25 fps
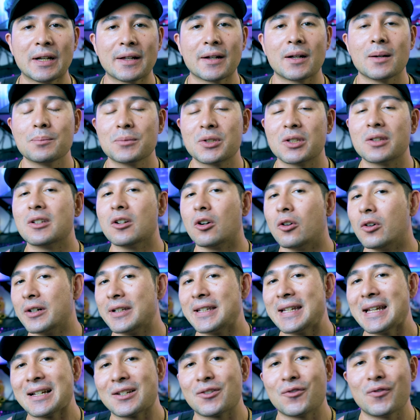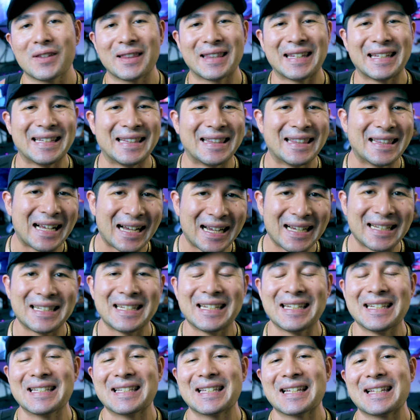it comes to the RTX
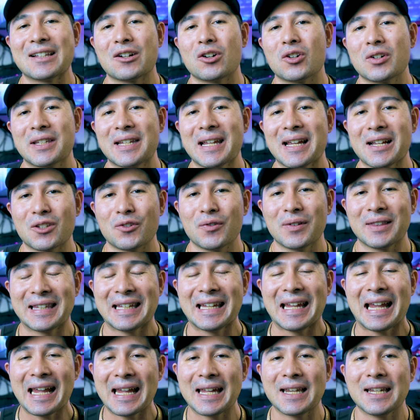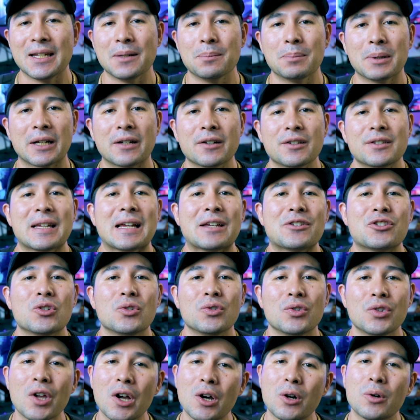5090s and the RTX 5080, because as you
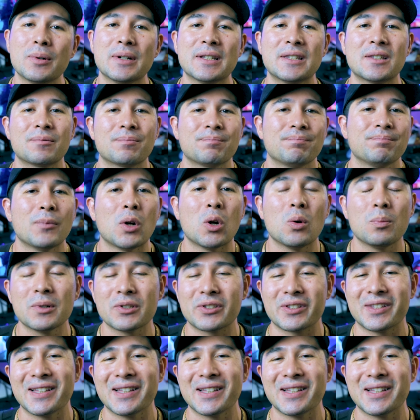know, it's almost